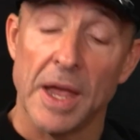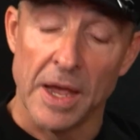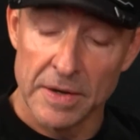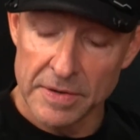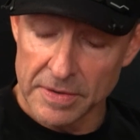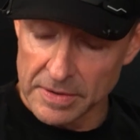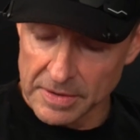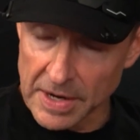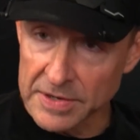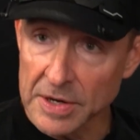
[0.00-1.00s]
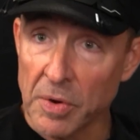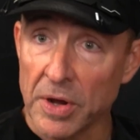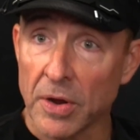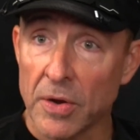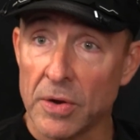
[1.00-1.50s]
And guys, I want
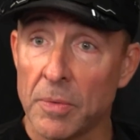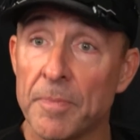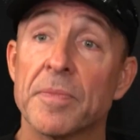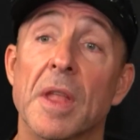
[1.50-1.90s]
you to go to